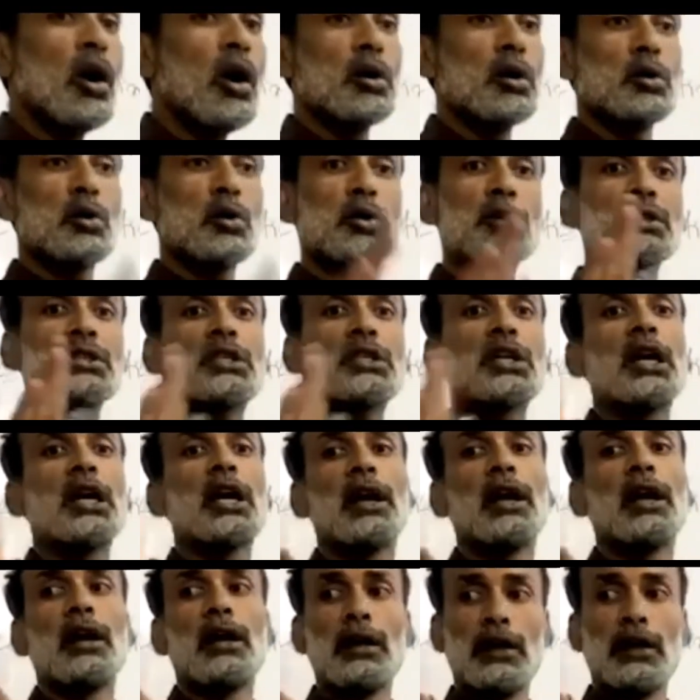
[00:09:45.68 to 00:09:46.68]
oh, don't
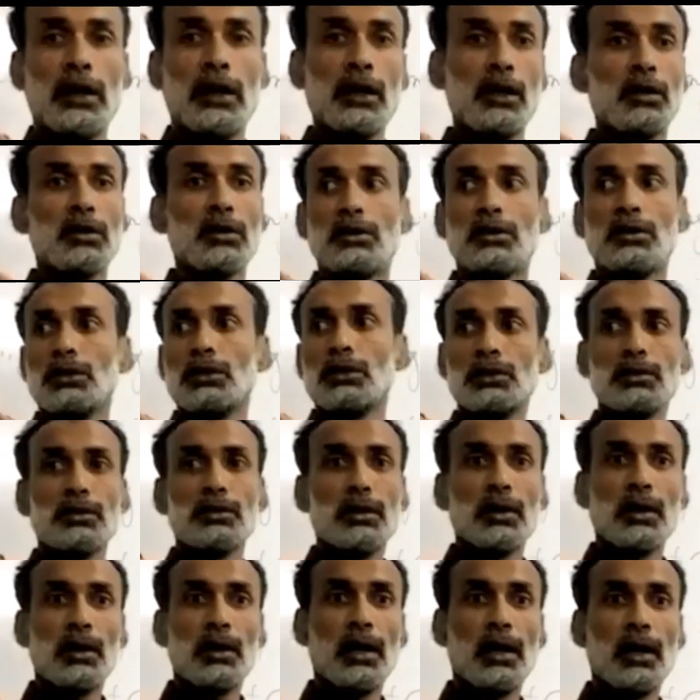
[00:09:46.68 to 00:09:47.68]
say
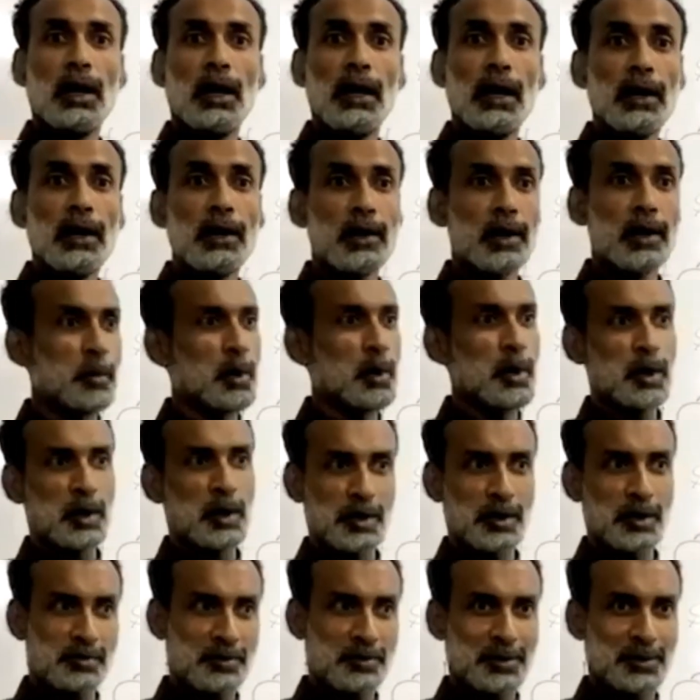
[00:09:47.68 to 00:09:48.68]

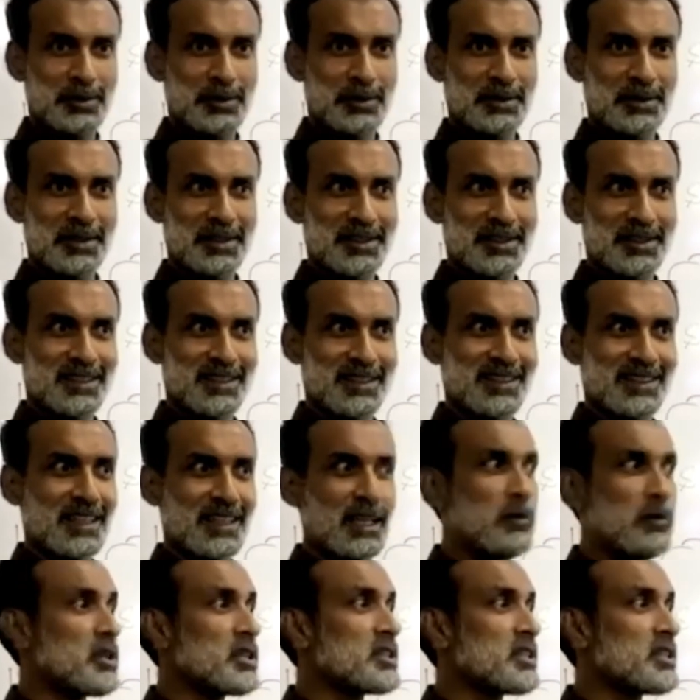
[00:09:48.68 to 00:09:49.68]
intermolecular forces.
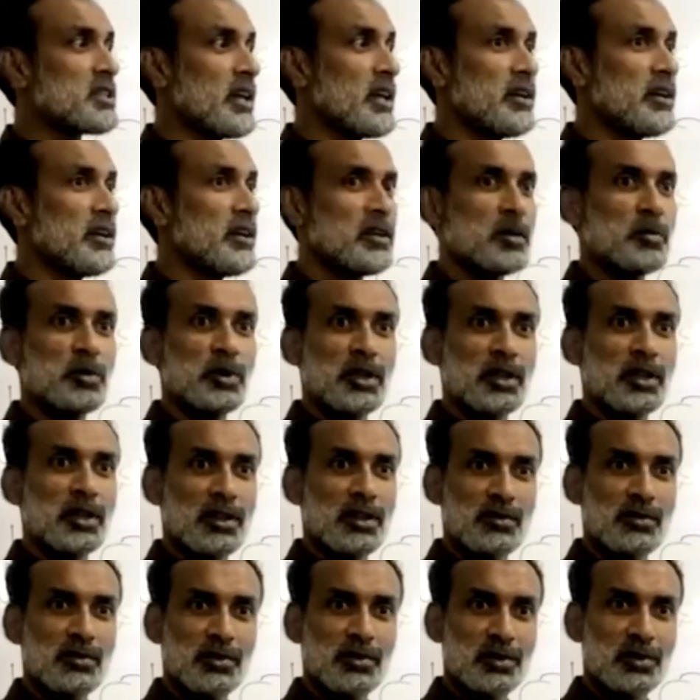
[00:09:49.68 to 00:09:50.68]
Never say
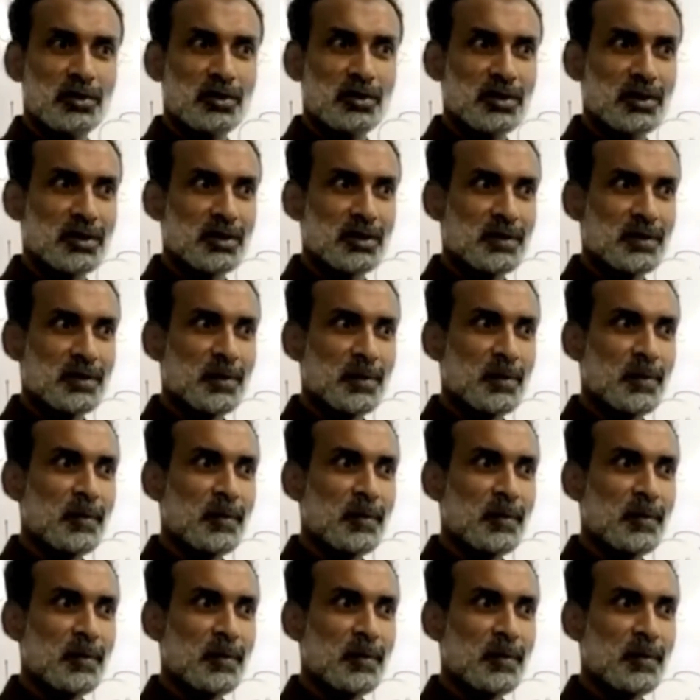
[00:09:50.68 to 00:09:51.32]
intermolecular forces.